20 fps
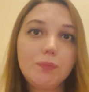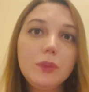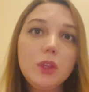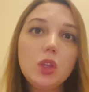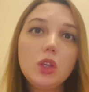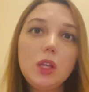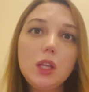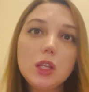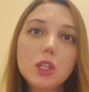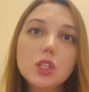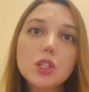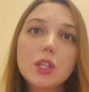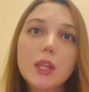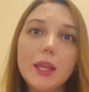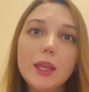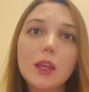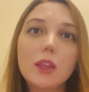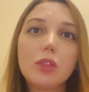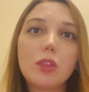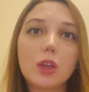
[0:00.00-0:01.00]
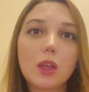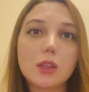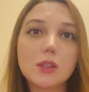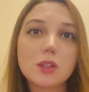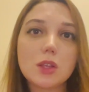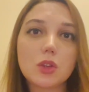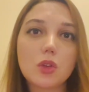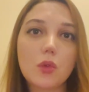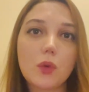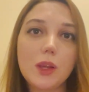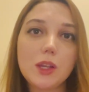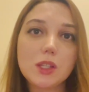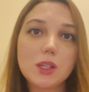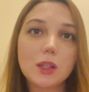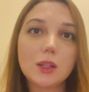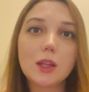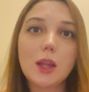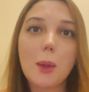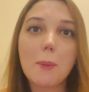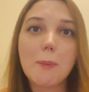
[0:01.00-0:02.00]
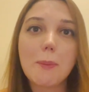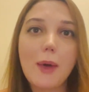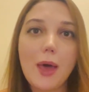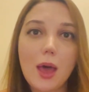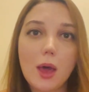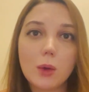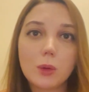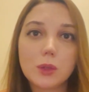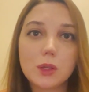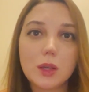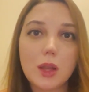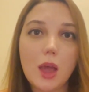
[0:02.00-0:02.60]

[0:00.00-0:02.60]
You need to take into consideration compound